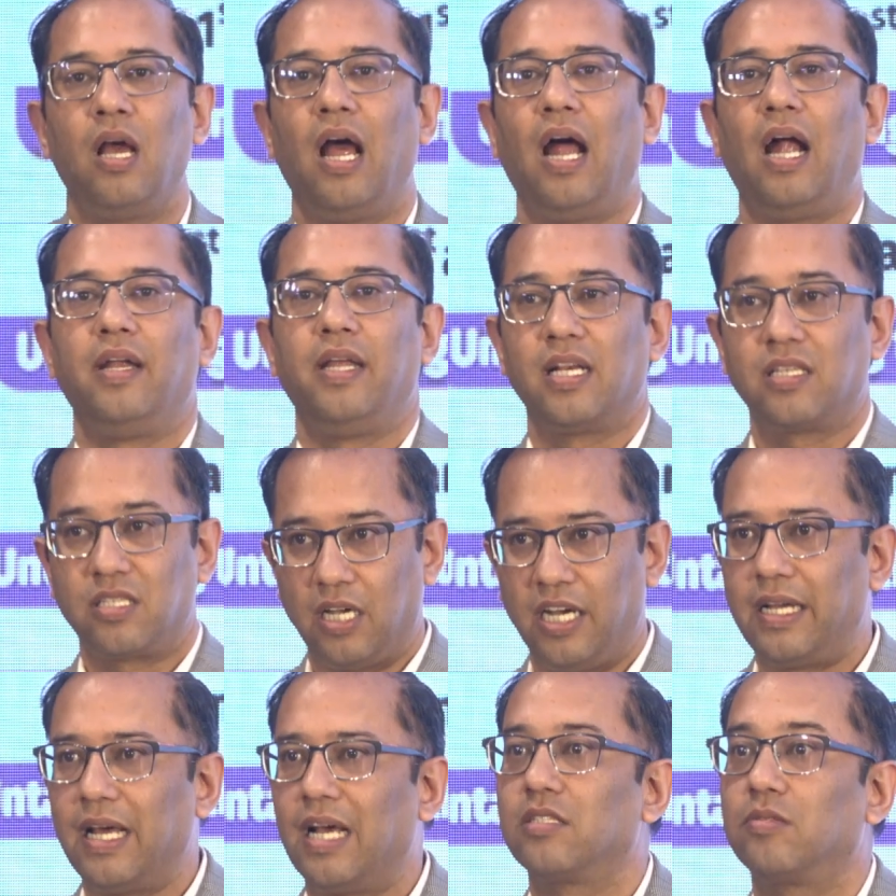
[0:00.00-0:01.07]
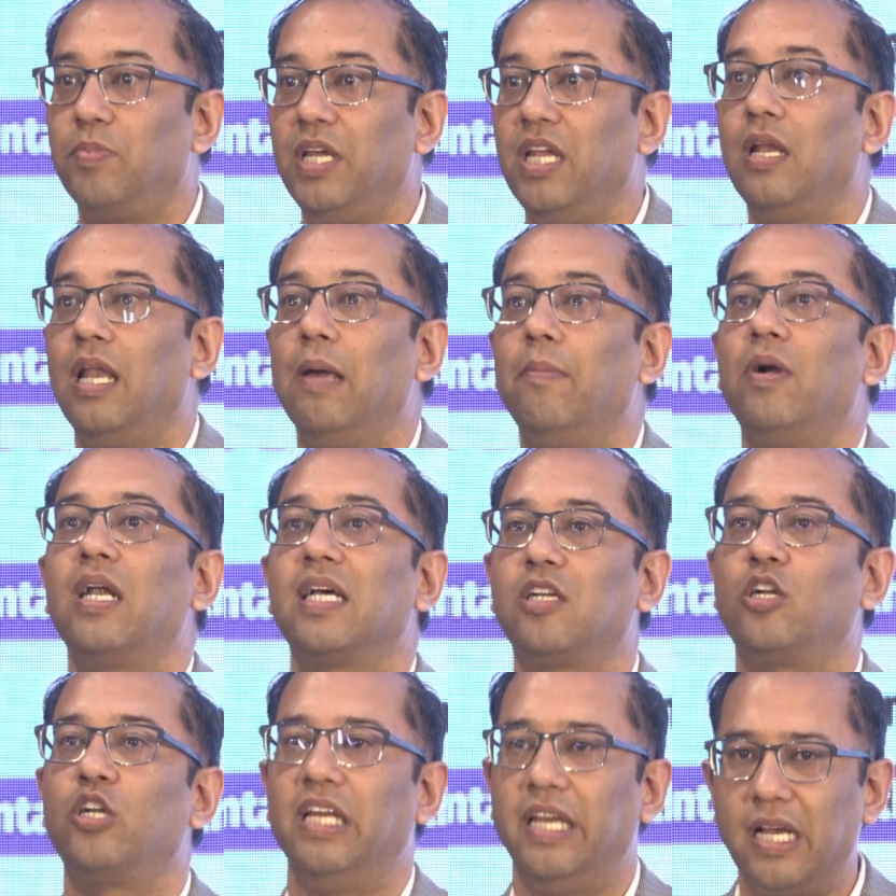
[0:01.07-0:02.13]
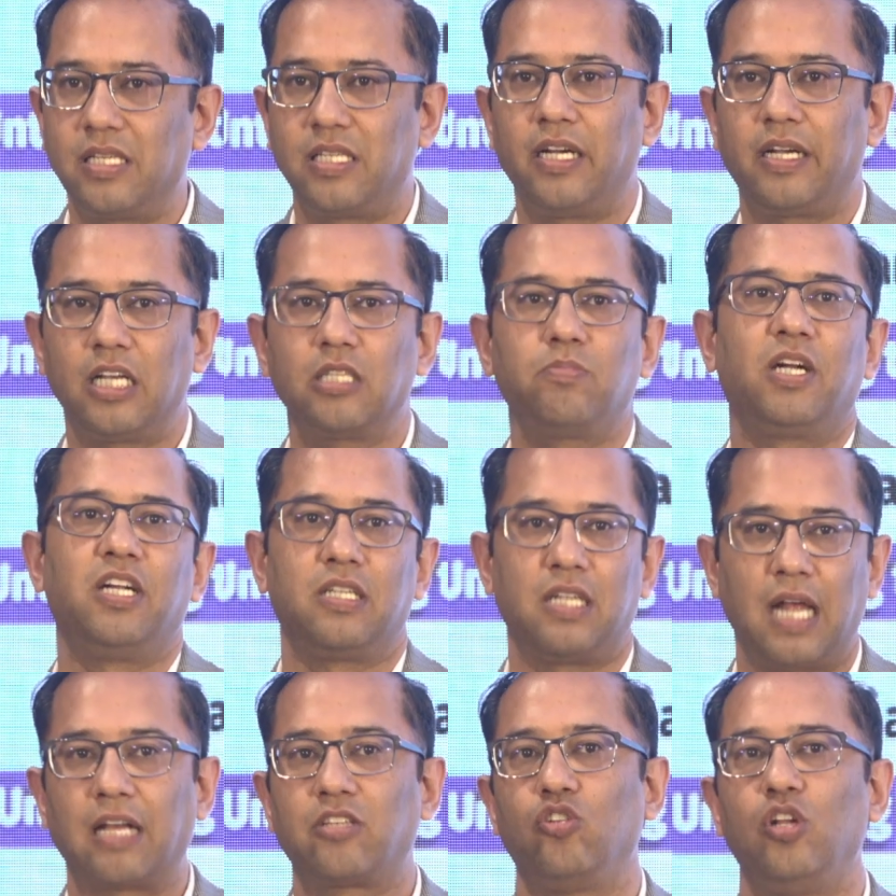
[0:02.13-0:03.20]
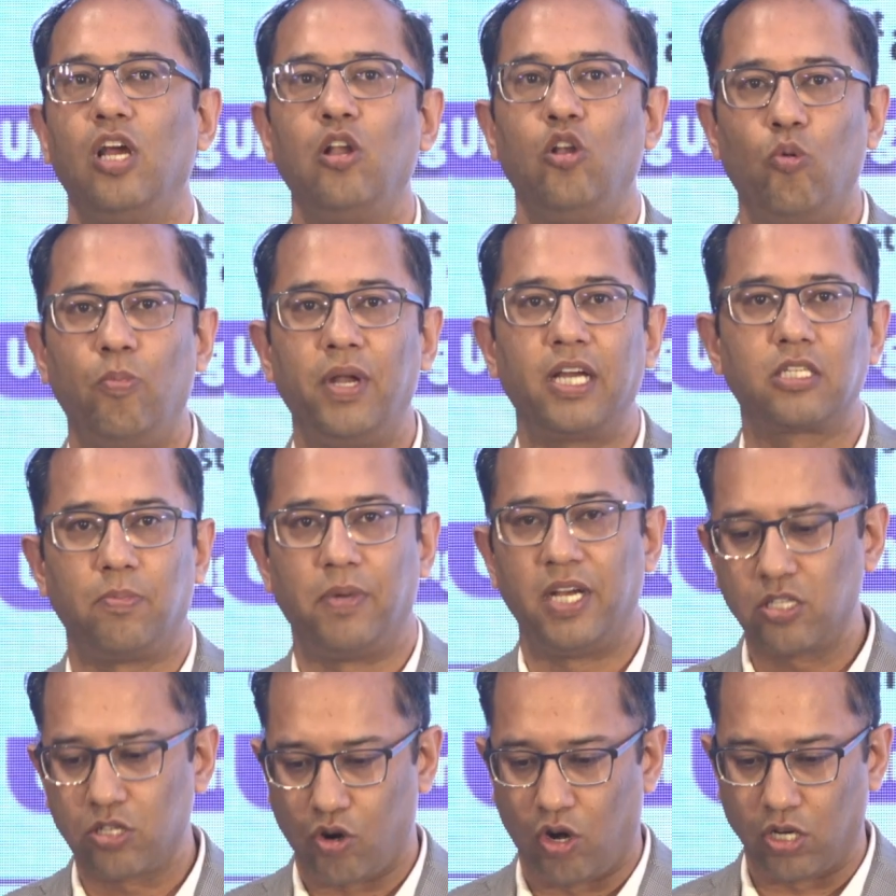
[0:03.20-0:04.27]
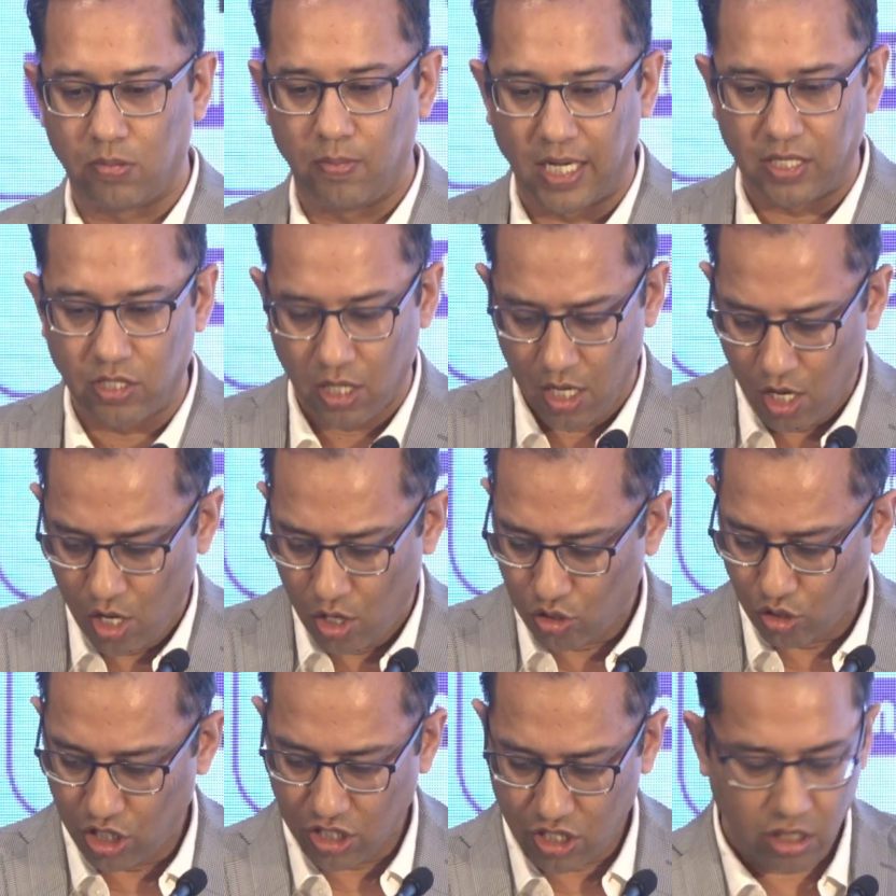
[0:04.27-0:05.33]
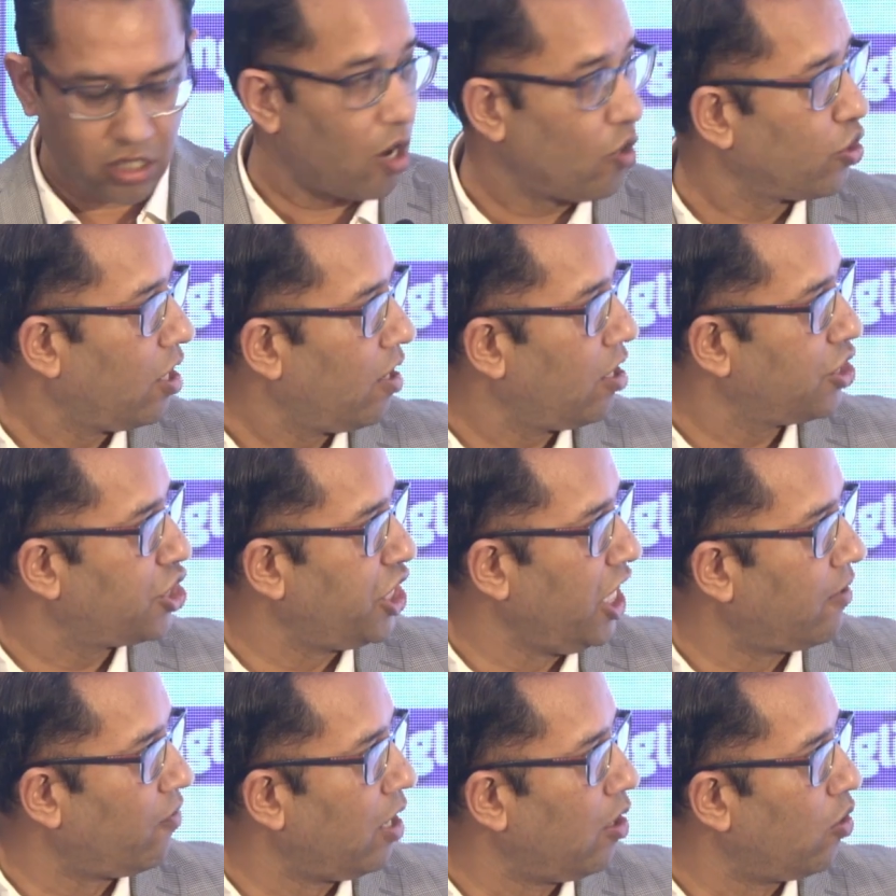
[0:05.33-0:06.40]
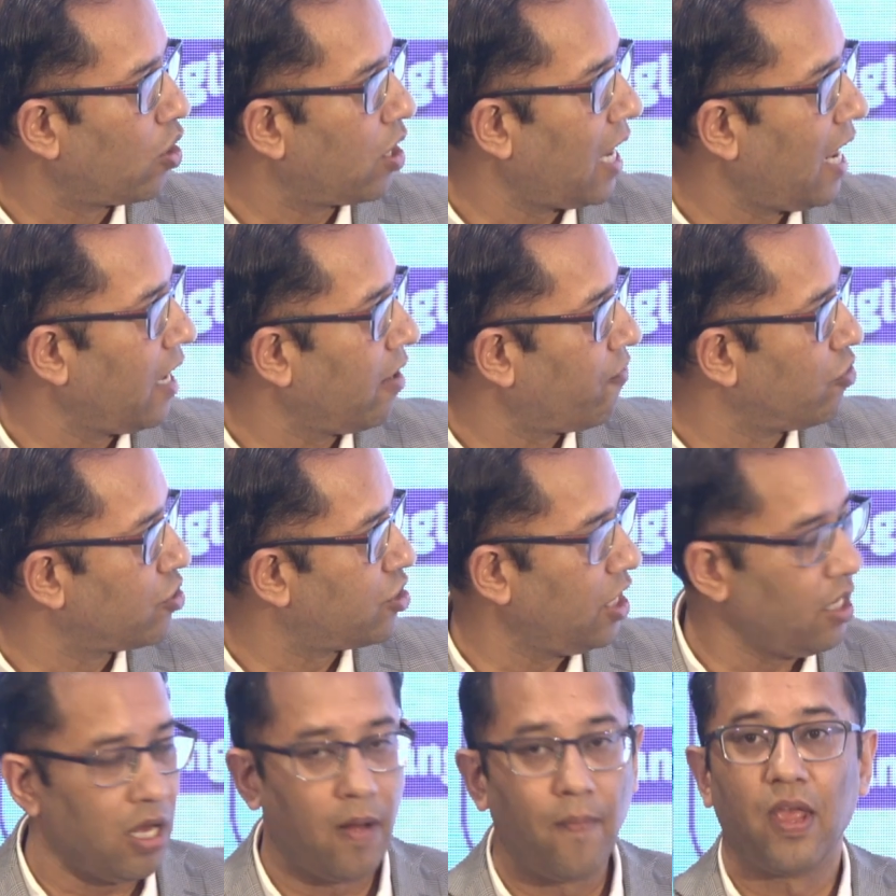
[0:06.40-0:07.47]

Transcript: And yes, it has been labeled as a DSA test, but it's actually a Luminex based crossmatch. So this is how the sheet will look like. If you see,